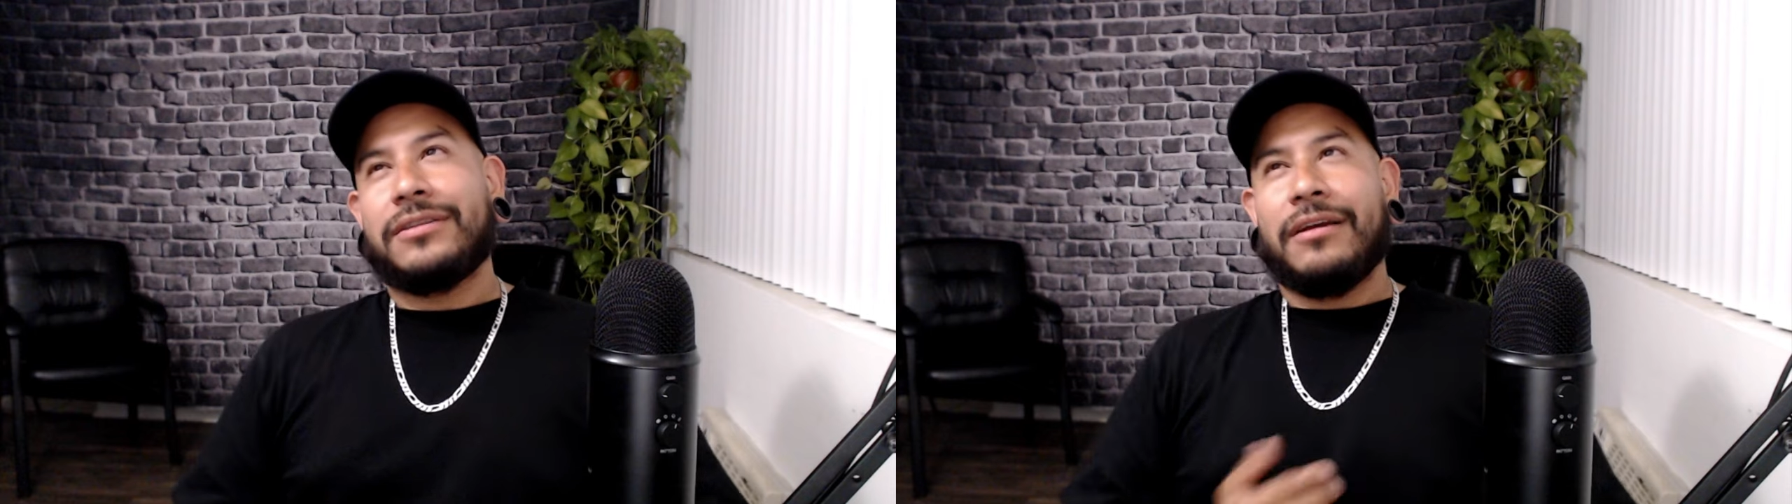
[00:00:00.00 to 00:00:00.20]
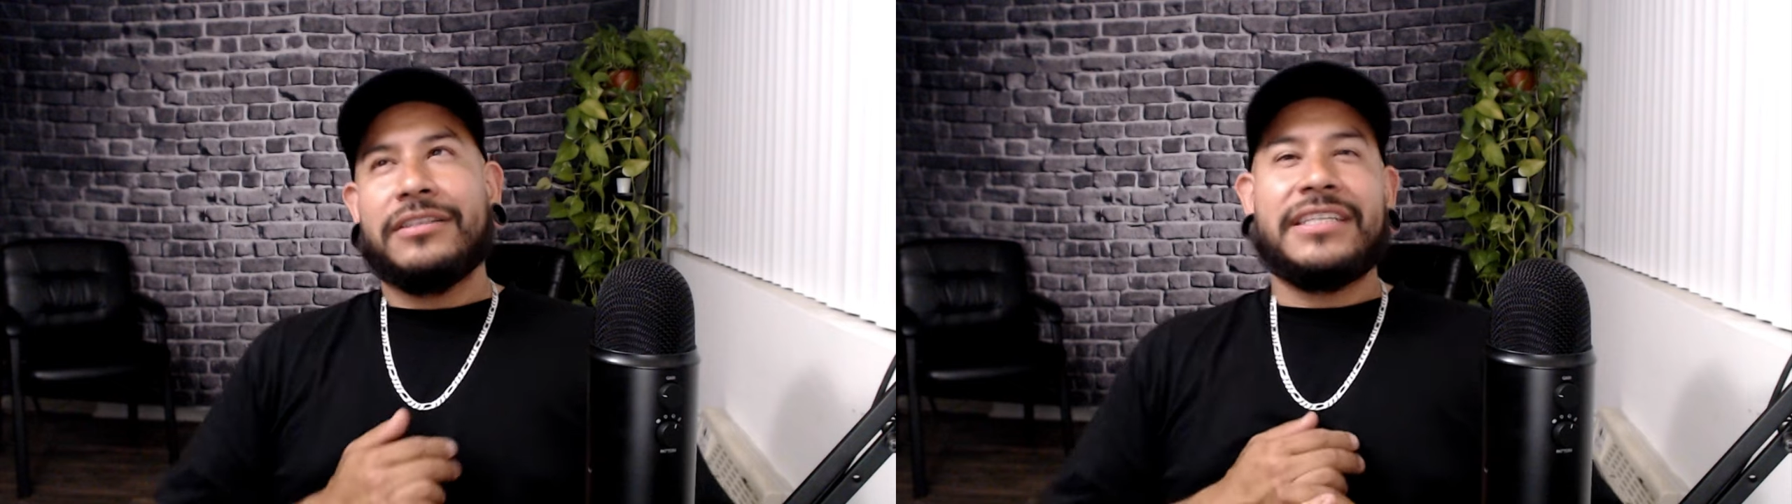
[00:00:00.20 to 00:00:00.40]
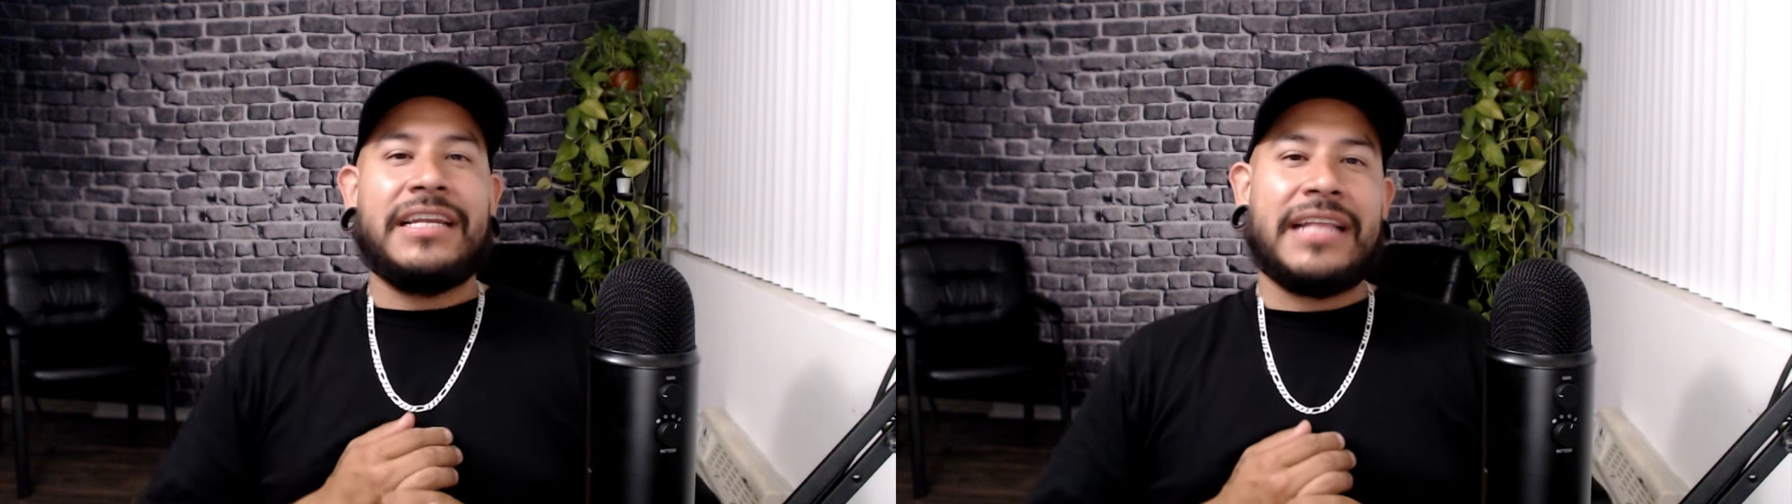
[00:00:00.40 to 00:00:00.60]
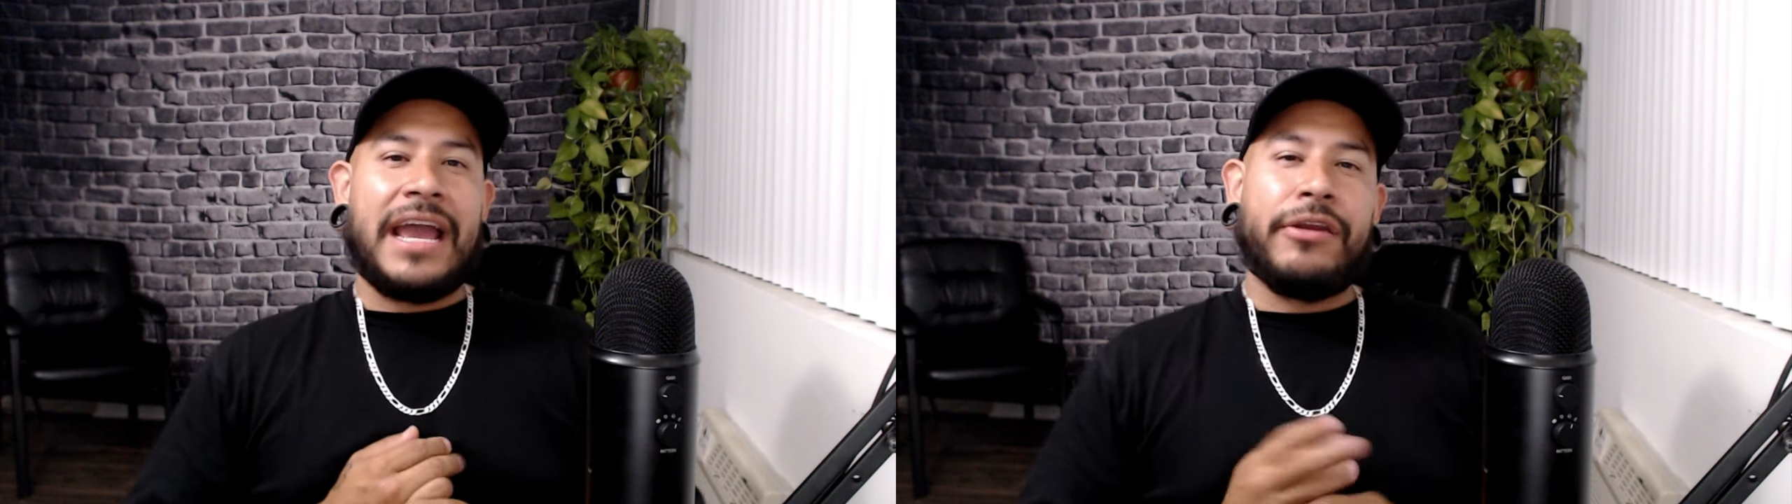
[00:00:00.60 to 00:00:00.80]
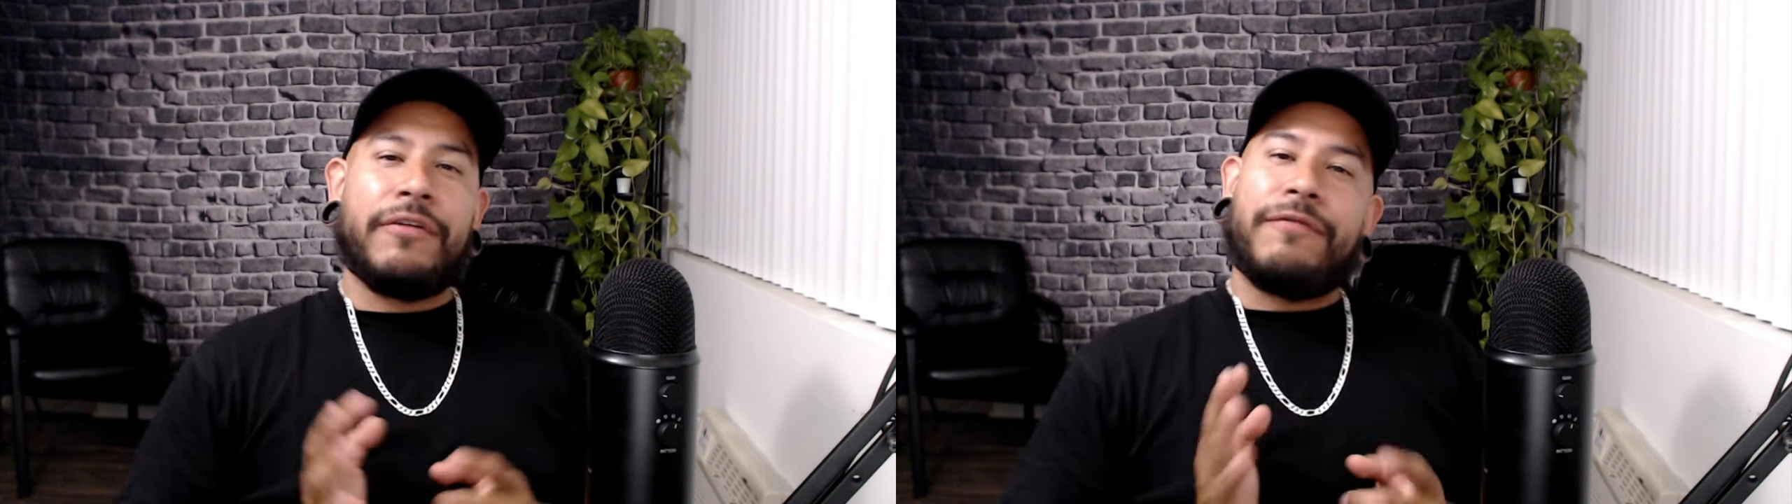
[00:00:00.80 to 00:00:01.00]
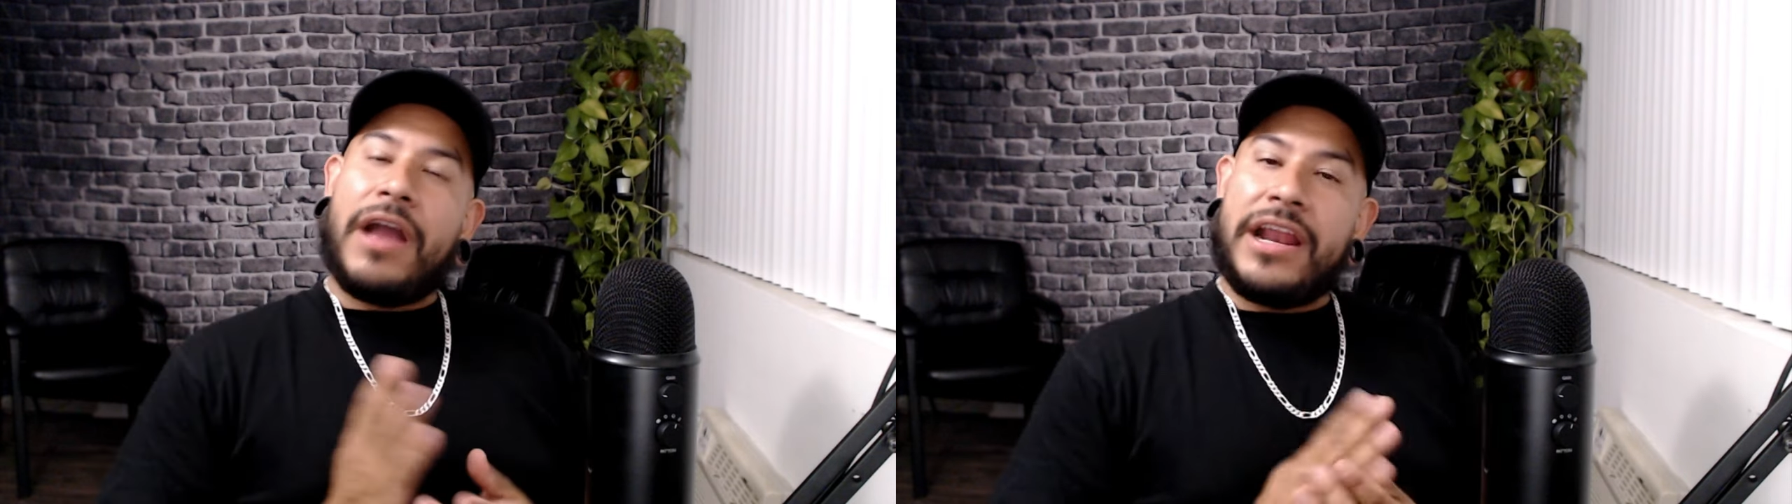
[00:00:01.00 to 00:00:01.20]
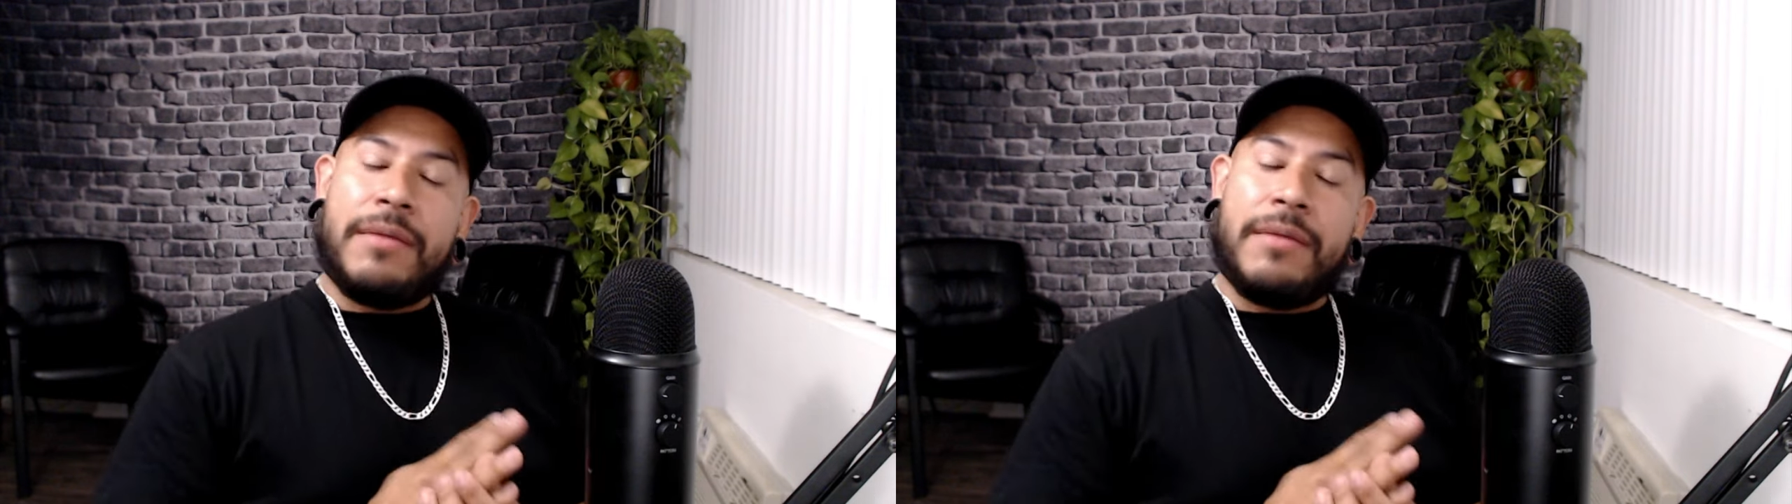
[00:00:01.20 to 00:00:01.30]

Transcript: Thursday night or Friday